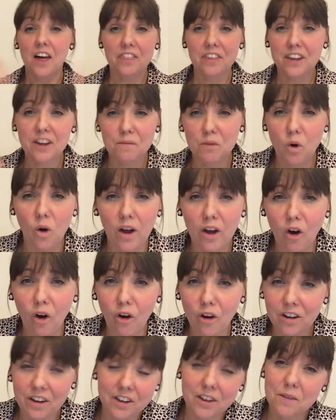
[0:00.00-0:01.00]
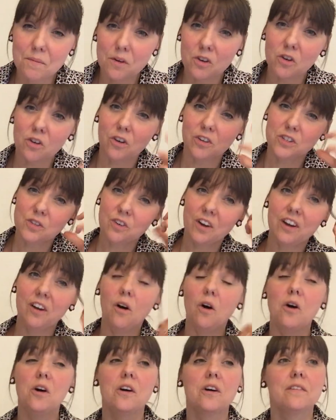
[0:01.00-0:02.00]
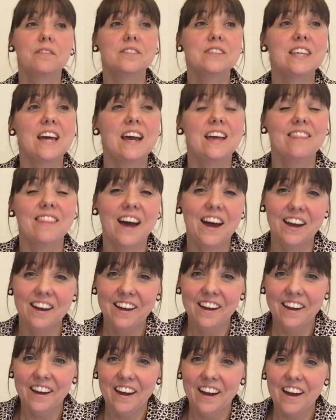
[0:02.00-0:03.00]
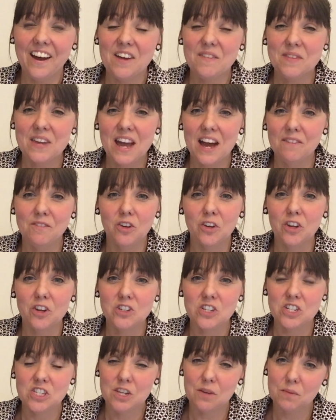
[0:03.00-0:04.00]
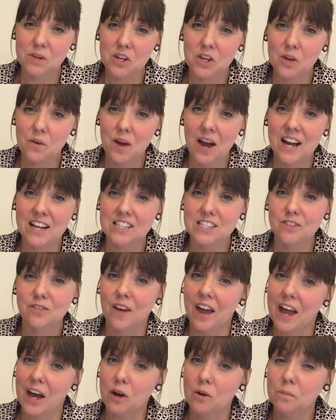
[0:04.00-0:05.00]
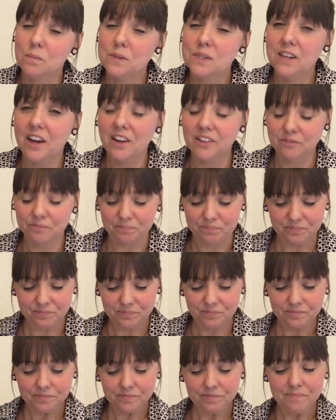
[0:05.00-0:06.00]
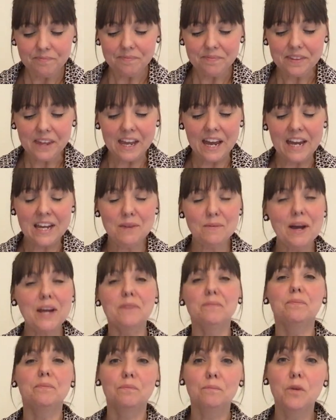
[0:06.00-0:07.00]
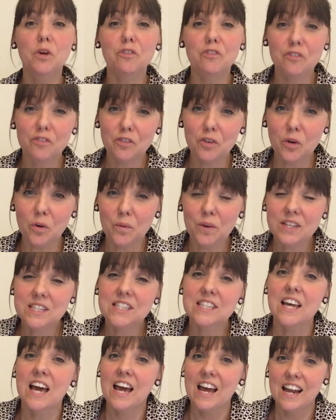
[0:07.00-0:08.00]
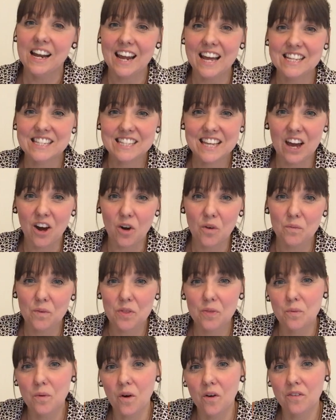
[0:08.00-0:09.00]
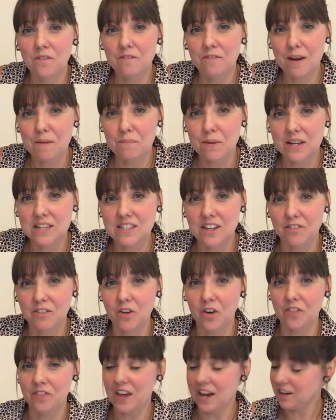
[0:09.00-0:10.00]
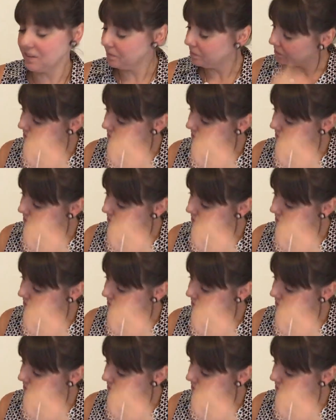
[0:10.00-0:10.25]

I think I'm quite hot. I come across quite hot saying that. Yeah, I'm not usually somebody who asks for help. So anyway, moving forwards, let's get on with what fabrics I've got then.